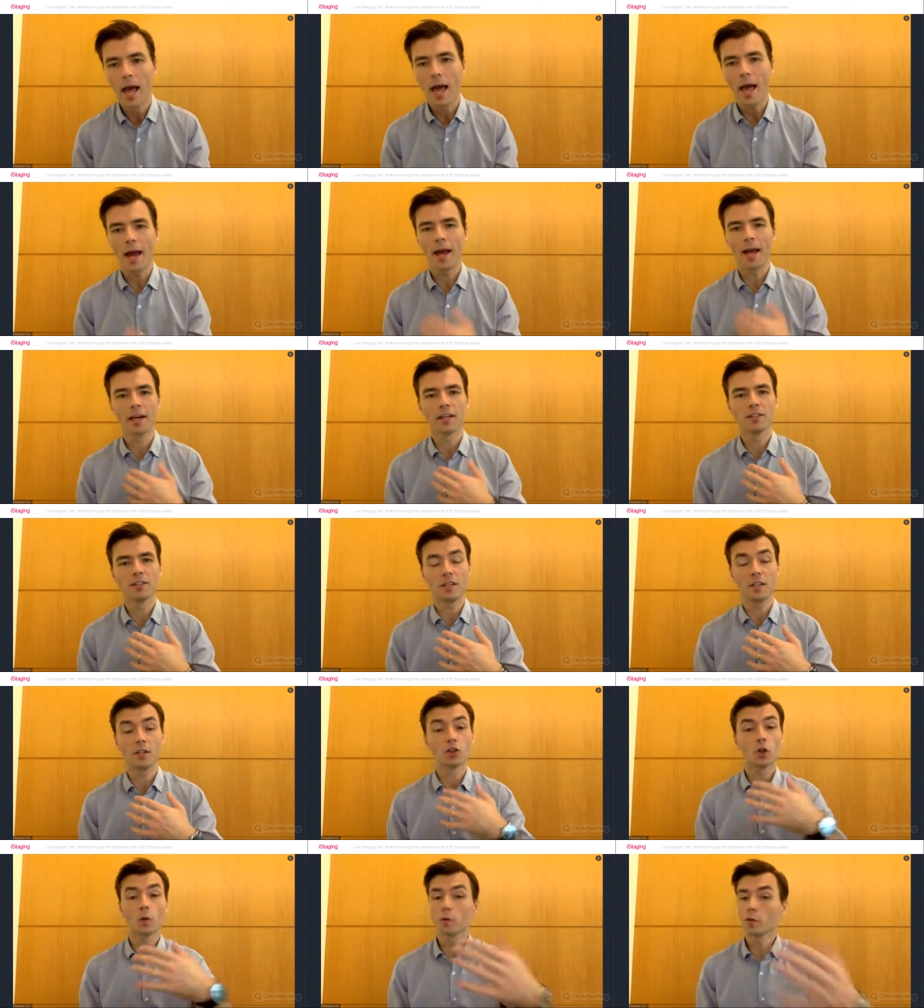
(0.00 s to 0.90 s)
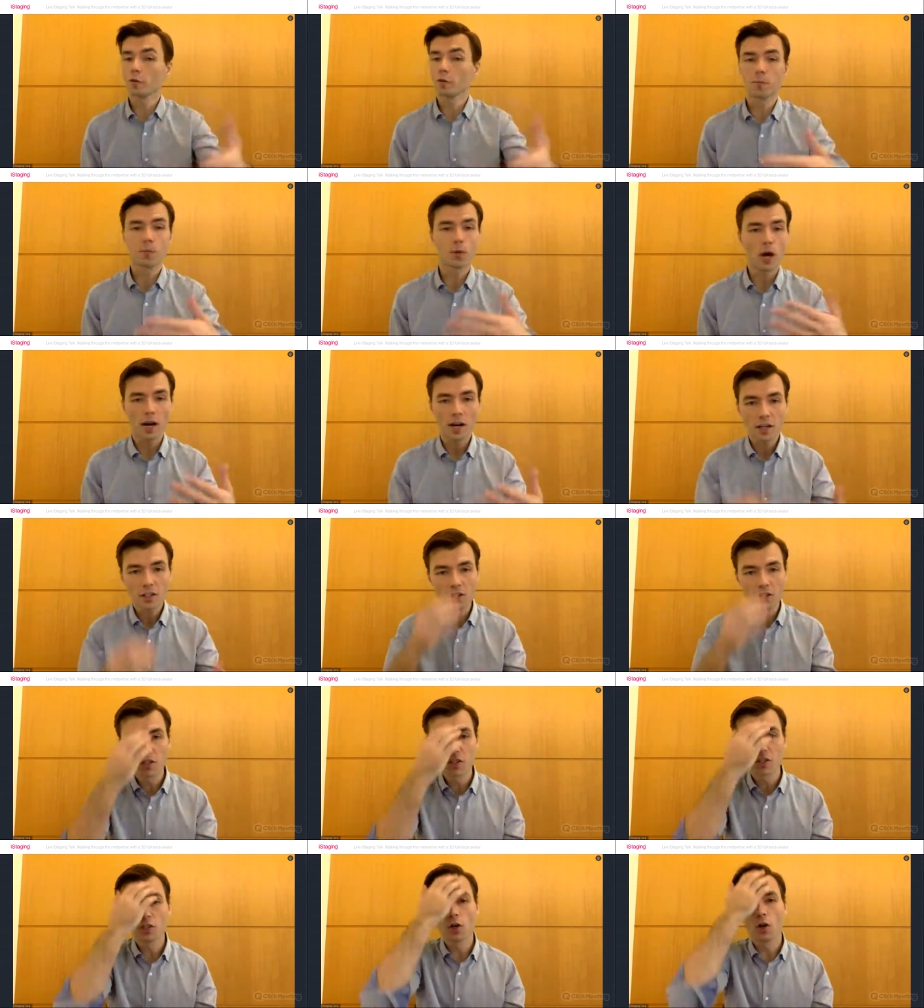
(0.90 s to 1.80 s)
And in terms of
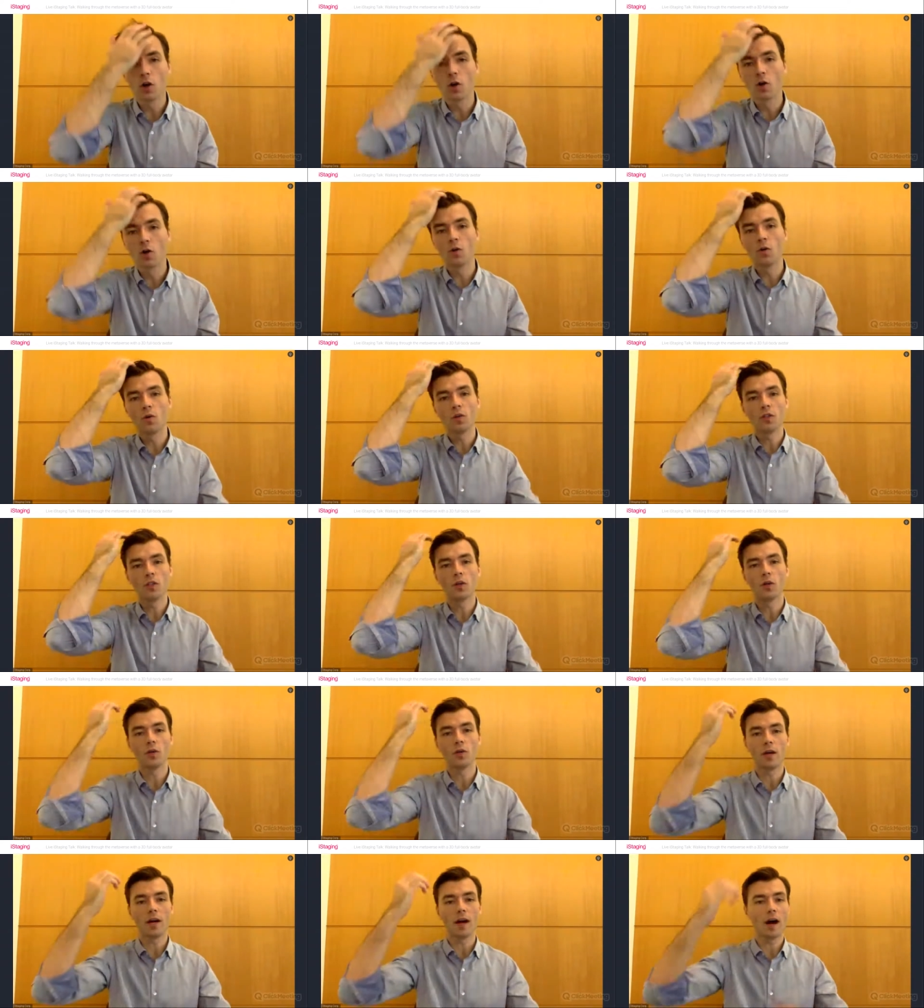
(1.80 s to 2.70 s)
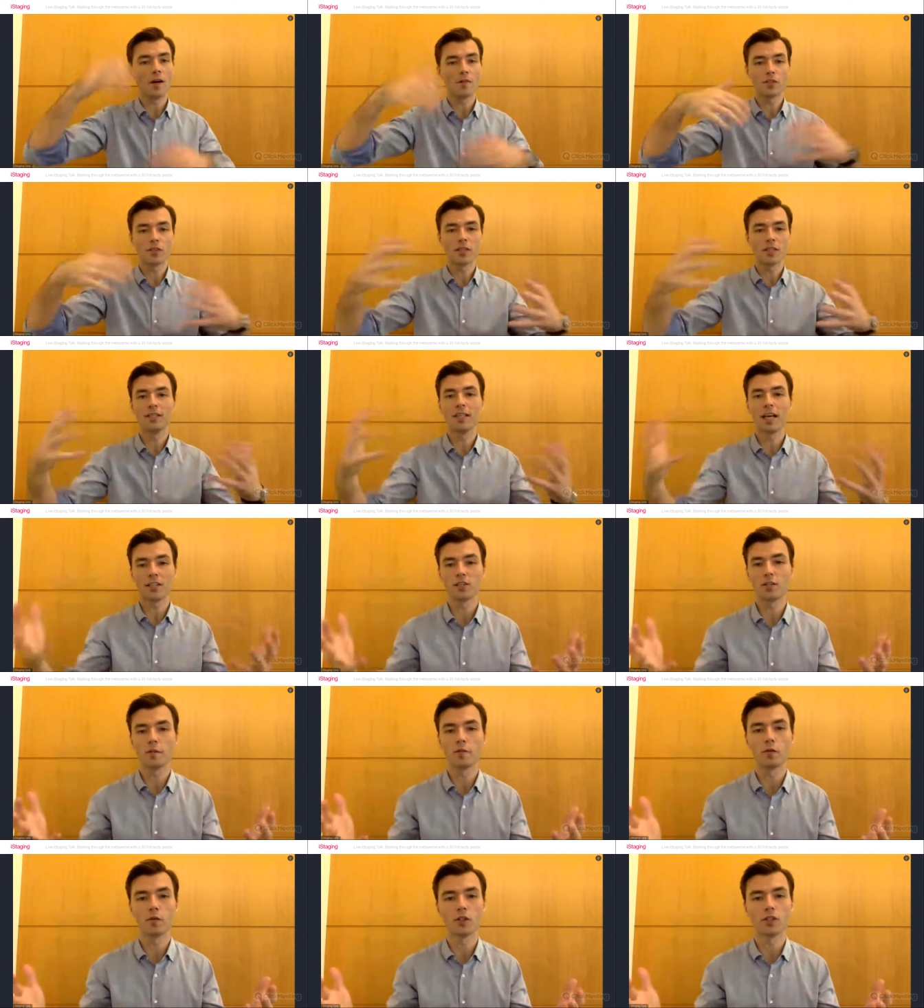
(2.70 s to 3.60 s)
products, so obviously that's
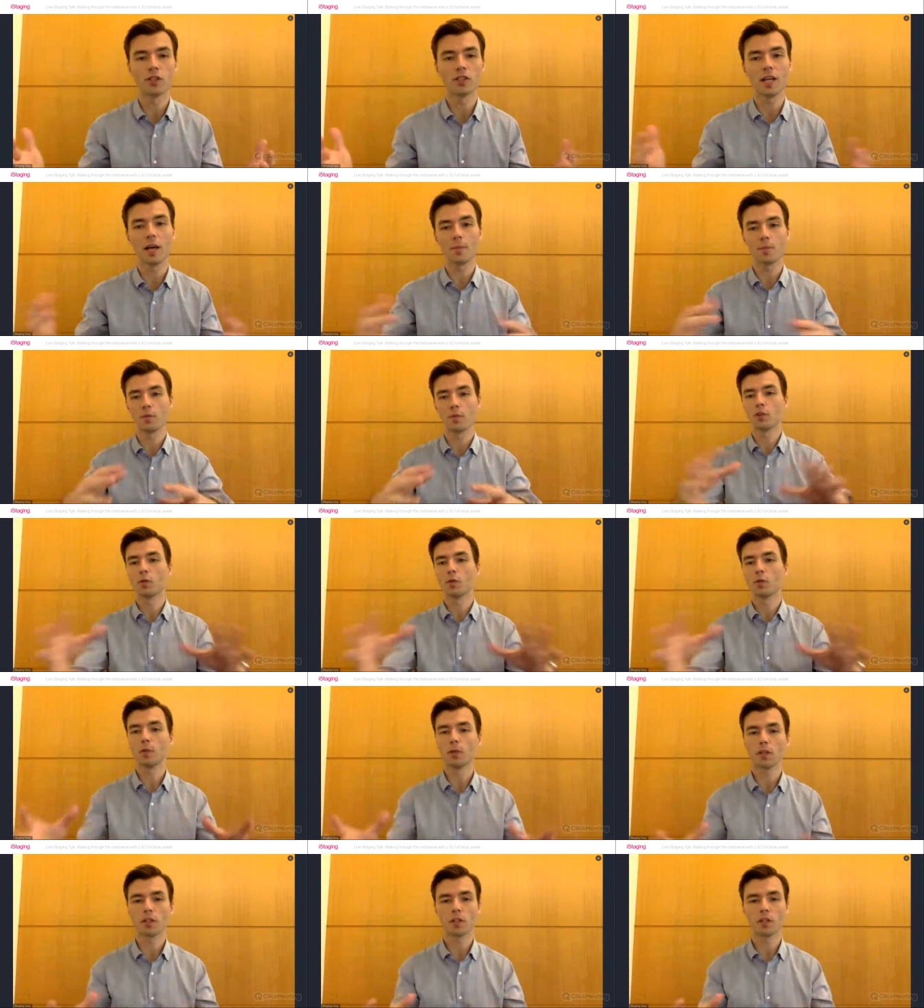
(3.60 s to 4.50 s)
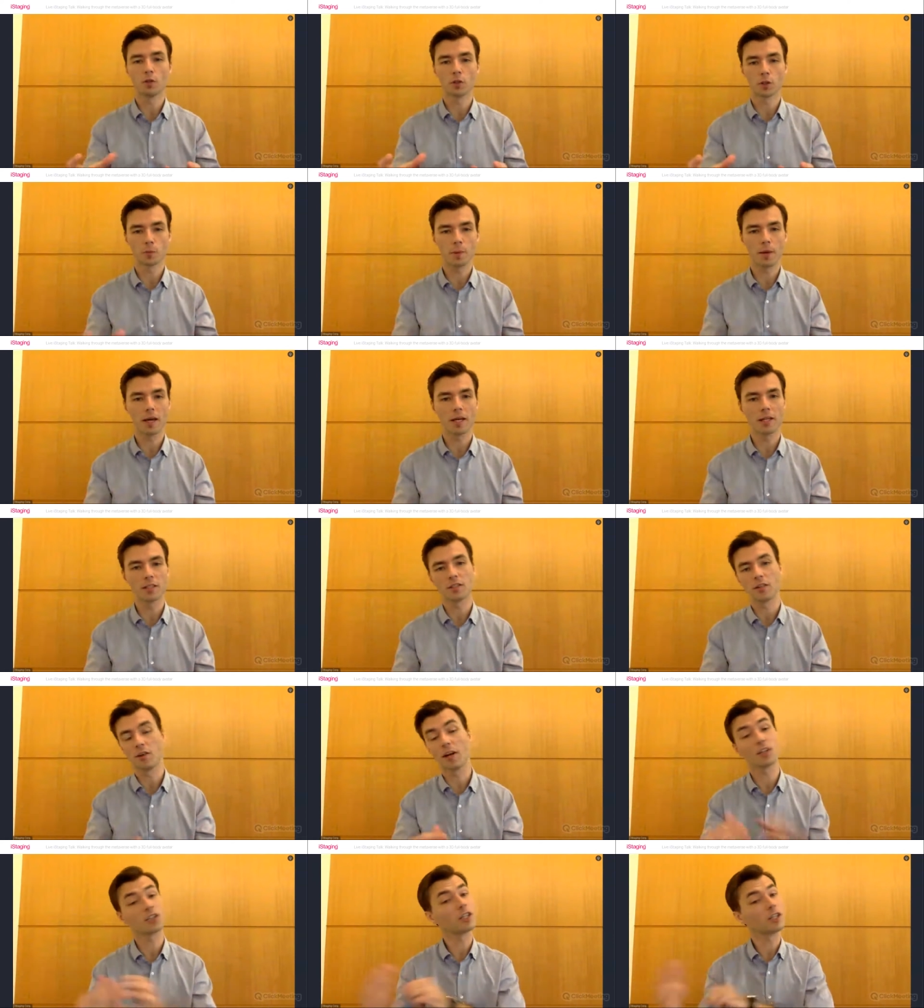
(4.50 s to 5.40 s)
the first step when you're building your space.
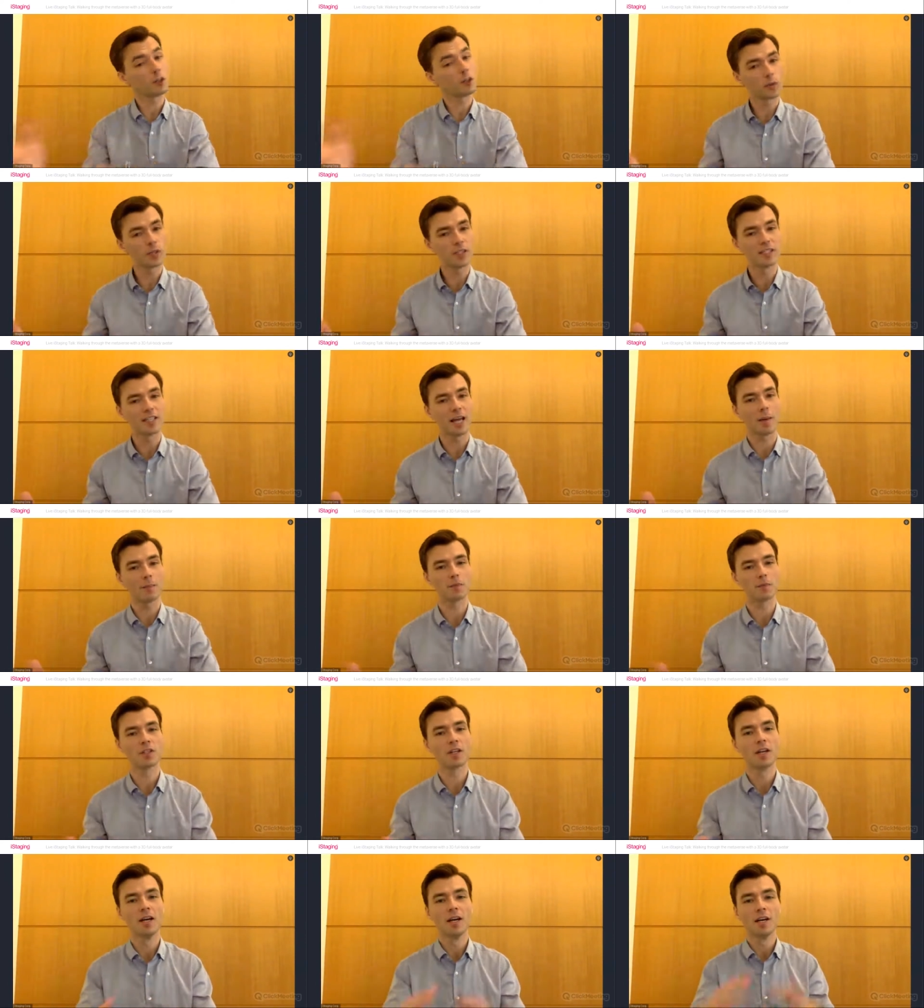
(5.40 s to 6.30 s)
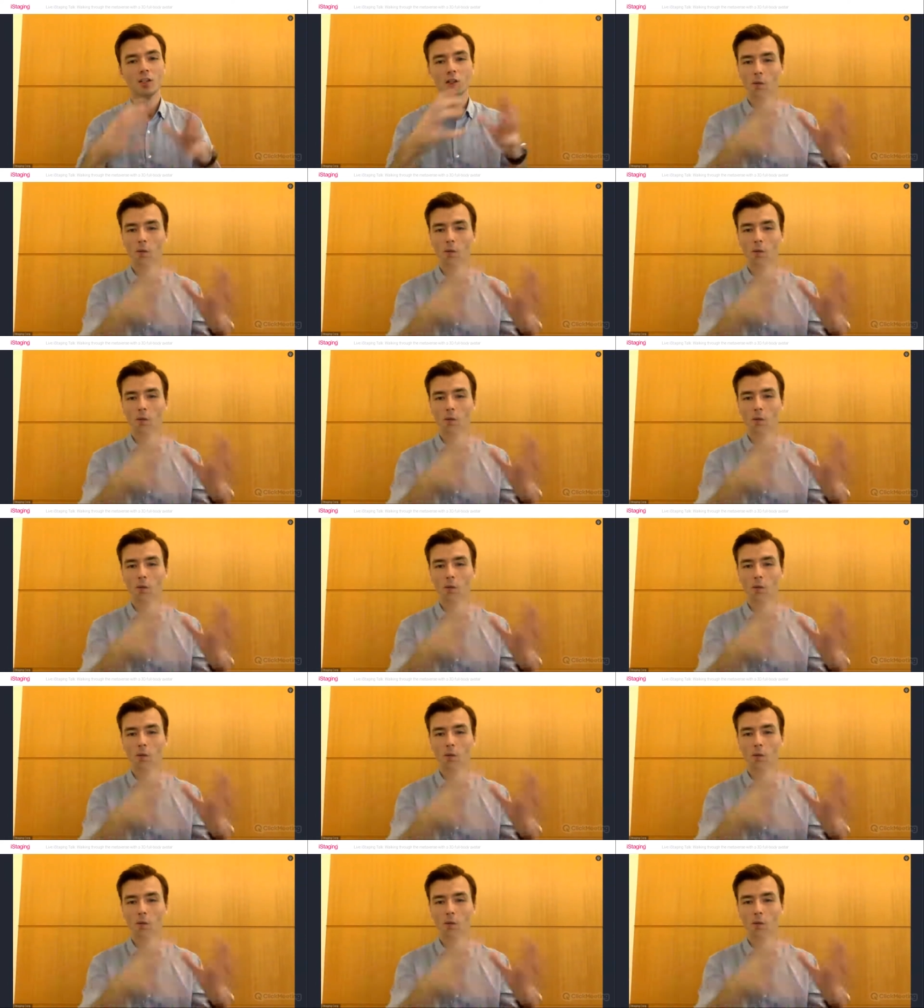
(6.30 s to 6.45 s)
There are actually 3 steps.